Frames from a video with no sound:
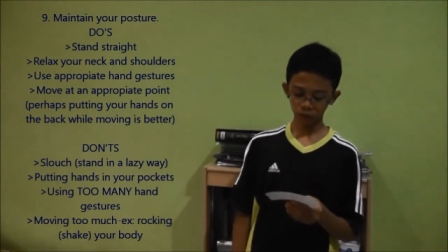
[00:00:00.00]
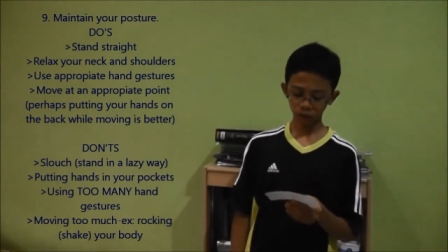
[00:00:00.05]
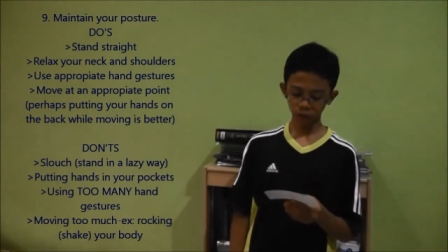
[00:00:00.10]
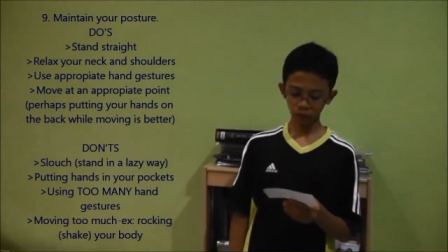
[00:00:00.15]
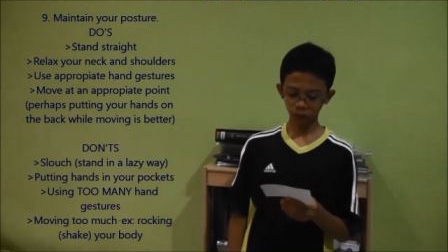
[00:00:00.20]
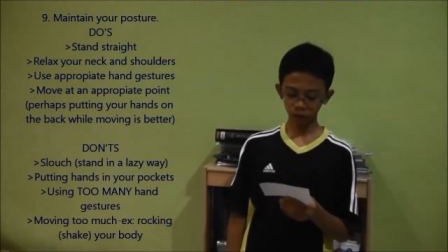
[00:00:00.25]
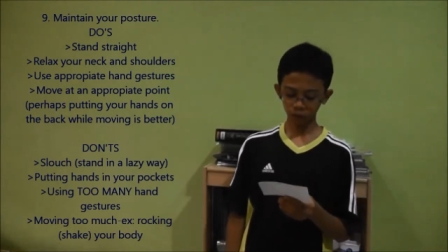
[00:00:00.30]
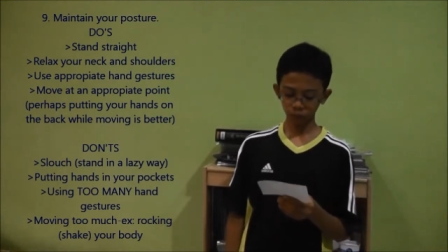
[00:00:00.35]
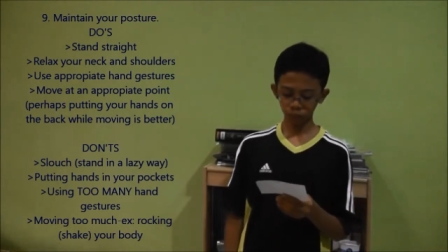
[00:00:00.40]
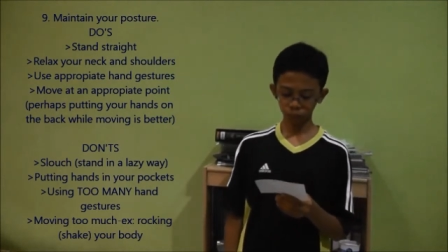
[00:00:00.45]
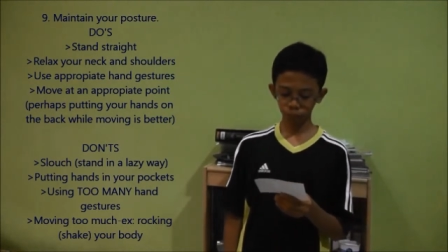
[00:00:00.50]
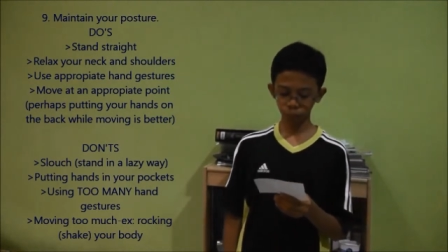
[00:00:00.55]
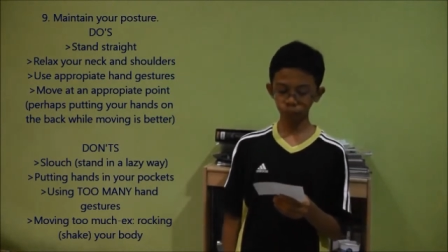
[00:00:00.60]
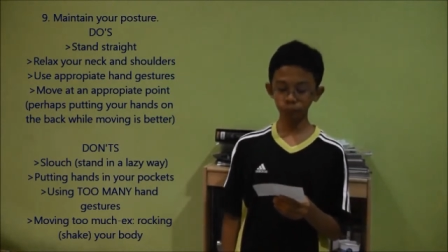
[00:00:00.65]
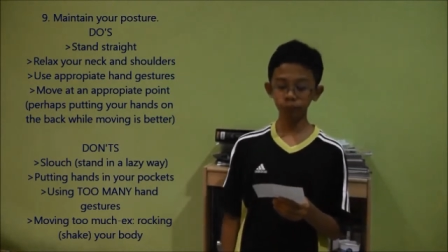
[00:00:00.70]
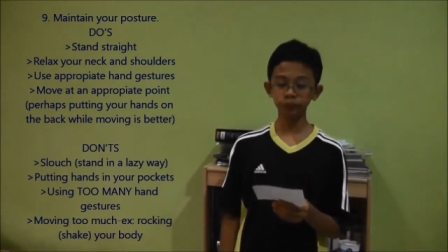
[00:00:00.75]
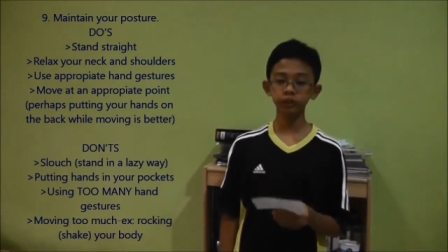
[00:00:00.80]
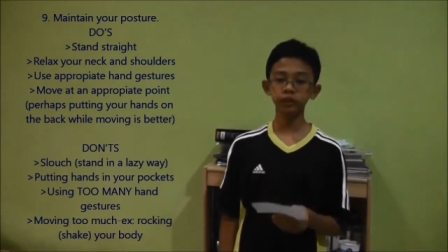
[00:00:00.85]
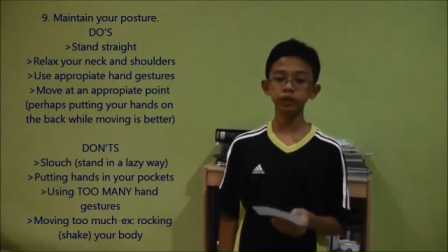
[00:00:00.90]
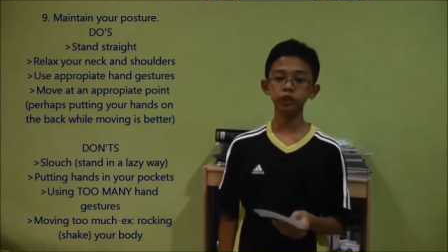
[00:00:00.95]
Then,
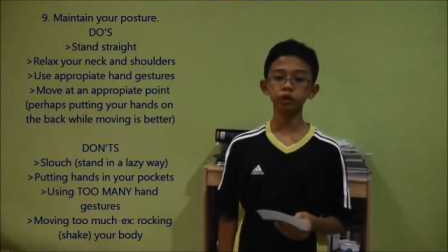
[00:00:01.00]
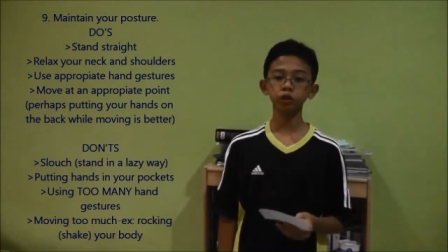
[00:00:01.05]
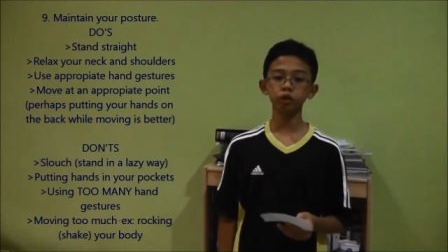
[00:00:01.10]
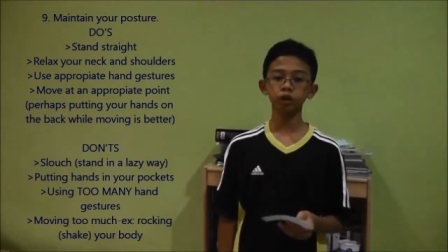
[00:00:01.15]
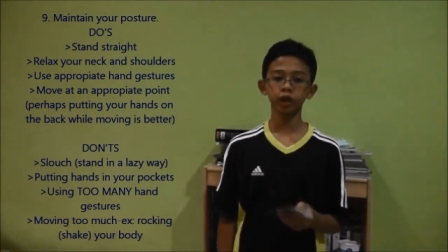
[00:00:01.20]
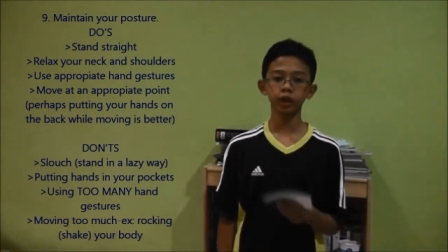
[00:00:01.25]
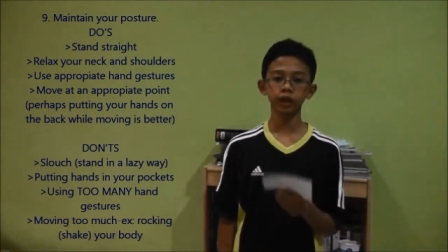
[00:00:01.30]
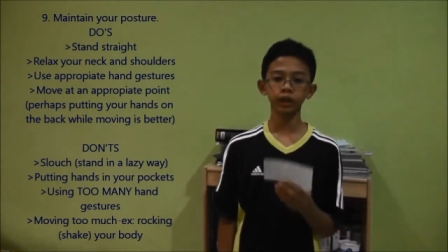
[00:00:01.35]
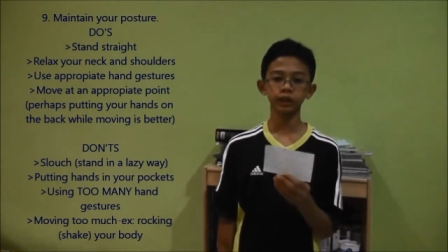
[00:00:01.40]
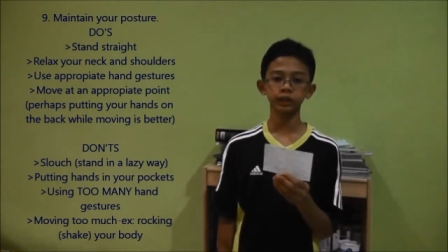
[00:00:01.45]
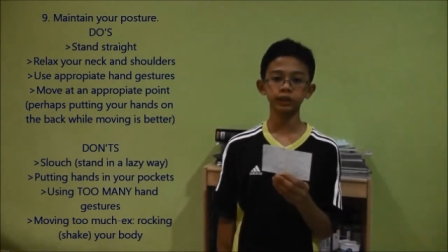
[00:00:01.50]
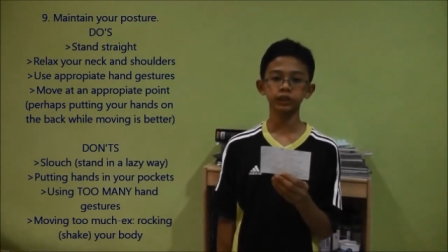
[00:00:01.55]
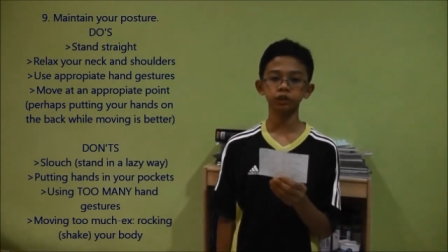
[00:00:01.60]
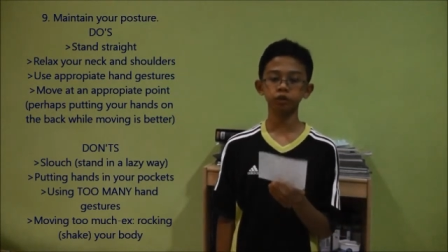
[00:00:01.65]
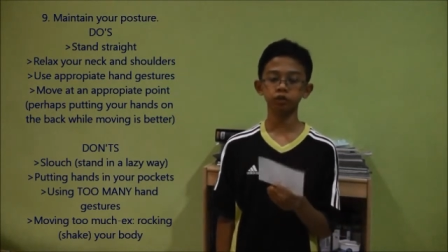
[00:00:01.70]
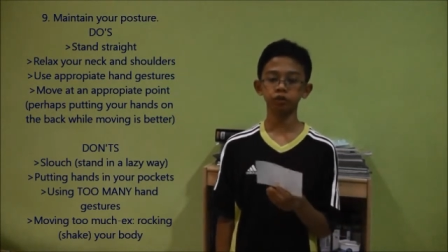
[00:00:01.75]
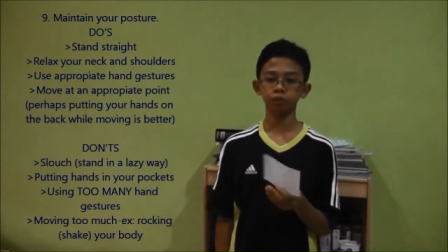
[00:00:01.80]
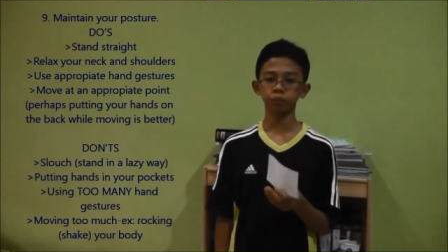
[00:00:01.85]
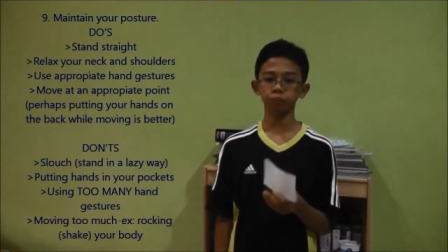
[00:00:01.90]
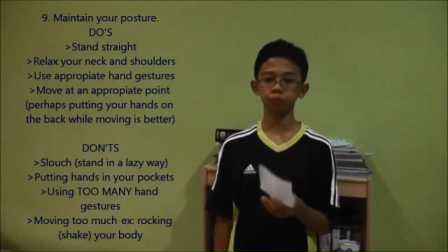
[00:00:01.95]
putting your hands
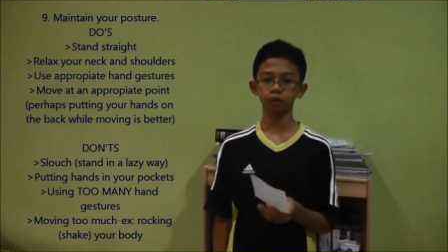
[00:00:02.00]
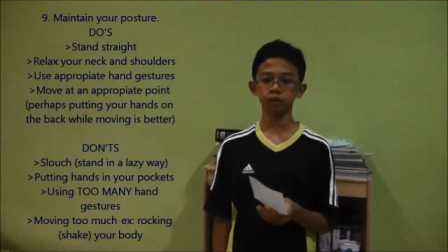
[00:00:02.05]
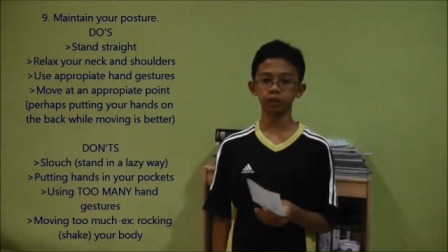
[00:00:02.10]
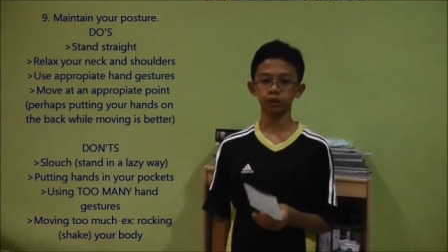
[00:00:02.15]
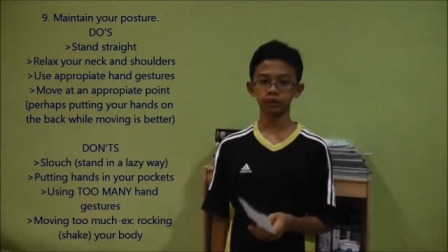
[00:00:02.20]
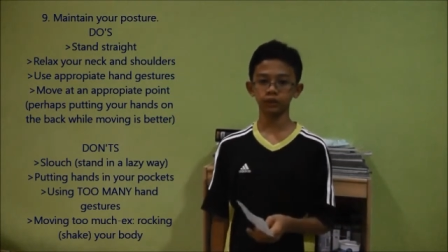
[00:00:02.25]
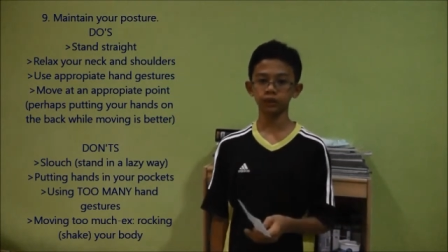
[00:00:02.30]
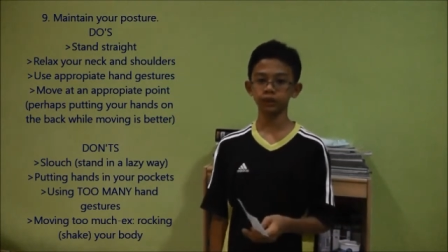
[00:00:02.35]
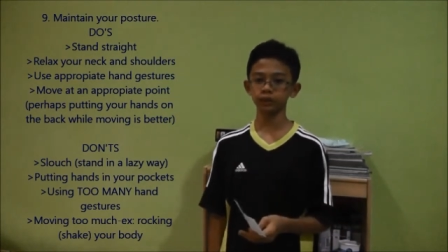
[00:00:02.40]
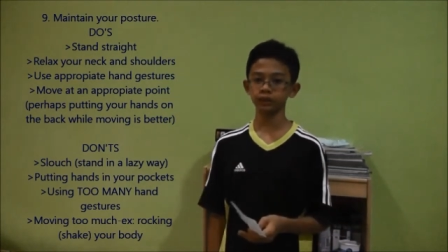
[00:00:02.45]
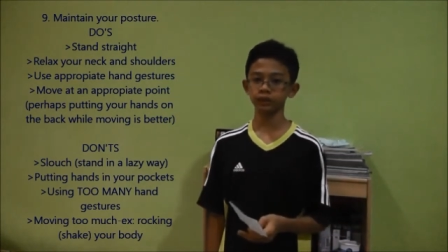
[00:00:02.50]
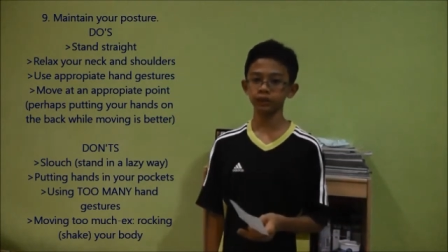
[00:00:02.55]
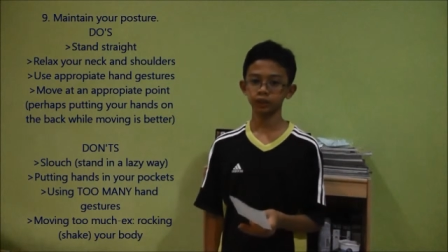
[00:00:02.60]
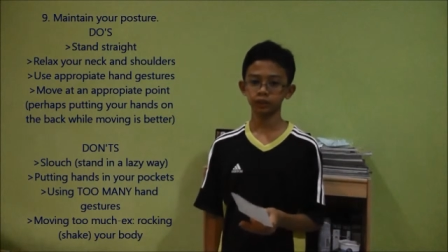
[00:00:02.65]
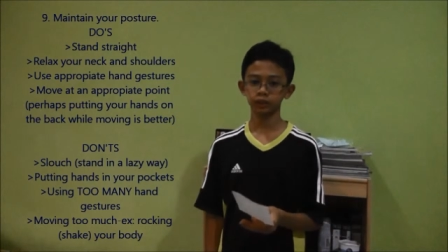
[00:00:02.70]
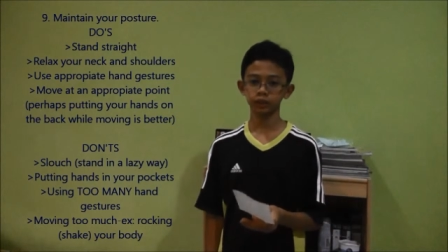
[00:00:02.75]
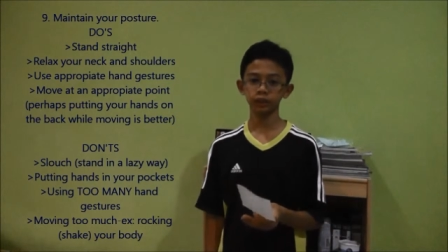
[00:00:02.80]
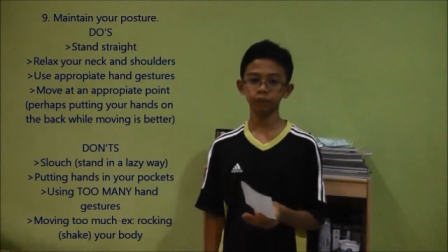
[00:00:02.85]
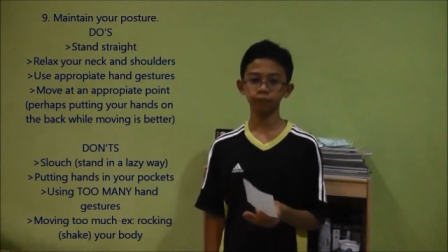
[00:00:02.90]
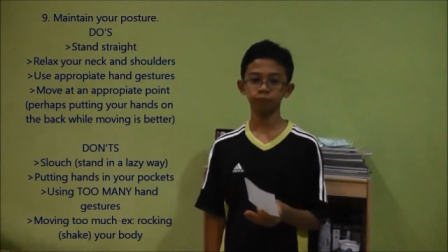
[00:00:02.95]
on the pocket, that is
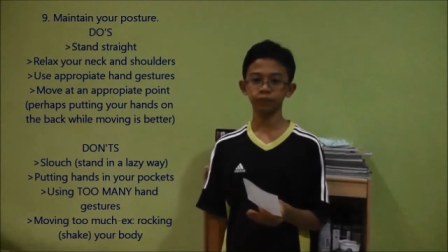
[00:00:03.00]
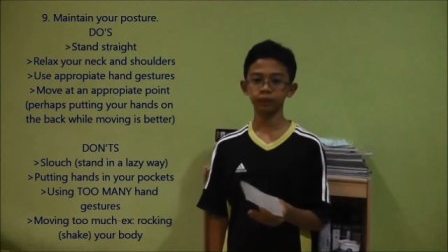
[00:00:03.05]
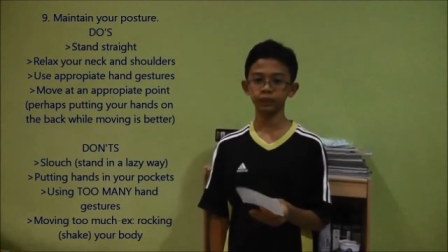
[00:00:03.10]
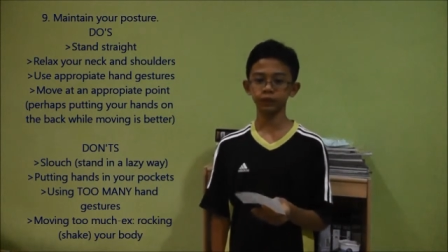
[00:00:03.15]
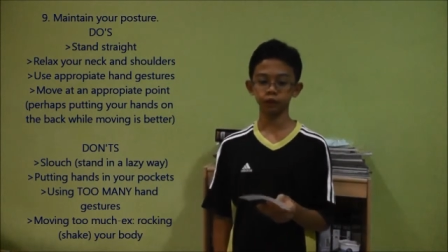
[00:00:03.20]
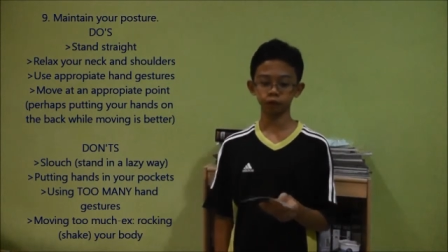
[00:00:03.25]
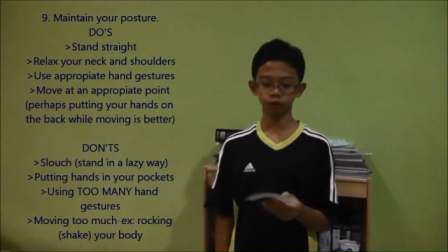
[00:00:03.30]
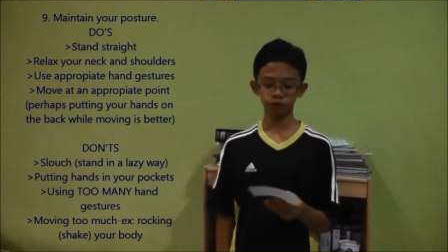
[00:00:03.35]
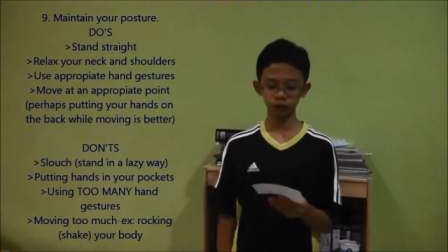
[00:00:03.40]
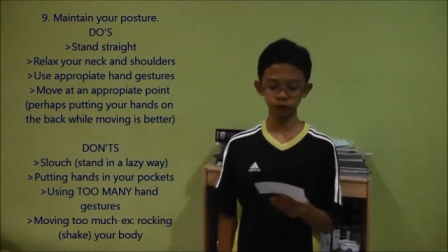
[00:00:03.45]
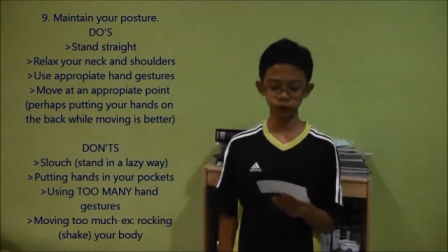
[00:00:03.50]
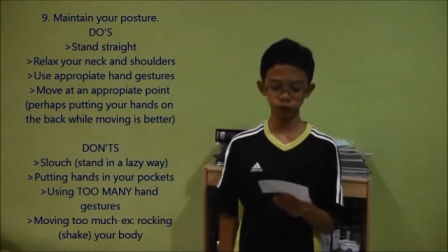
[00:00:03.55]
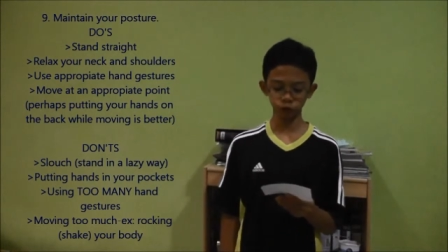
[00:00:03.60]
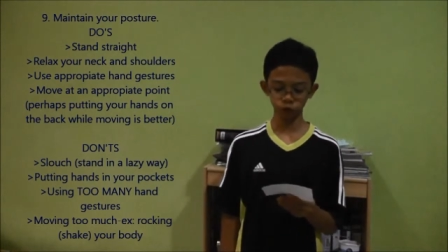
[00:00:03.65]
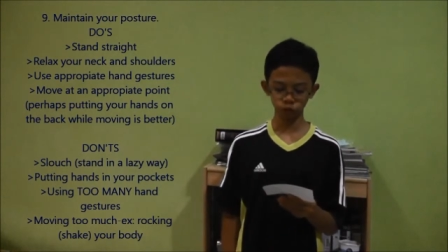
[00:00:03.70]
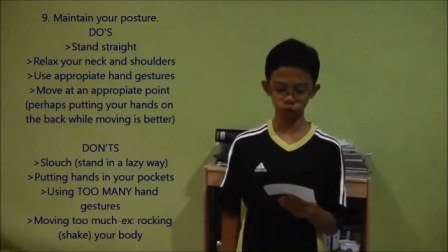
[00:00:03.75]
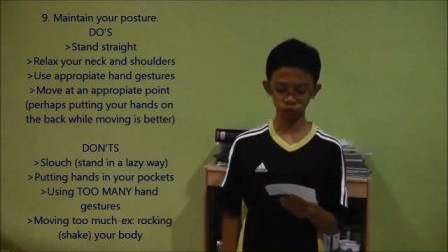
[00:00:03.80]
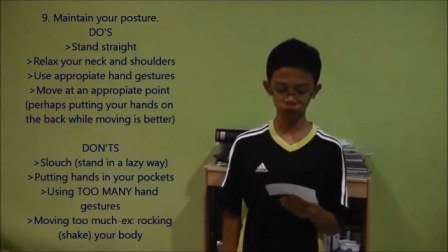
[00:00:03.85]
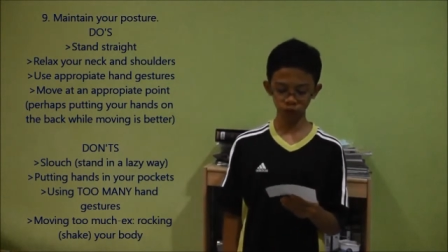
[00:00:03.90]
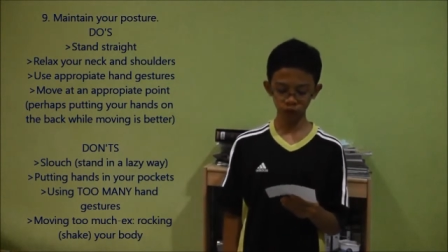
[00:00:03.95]
actually a major
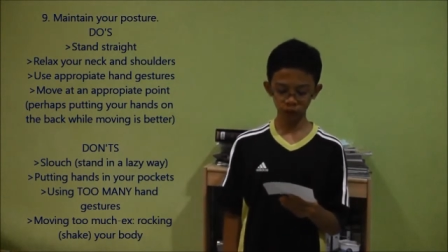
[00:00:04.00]
issue.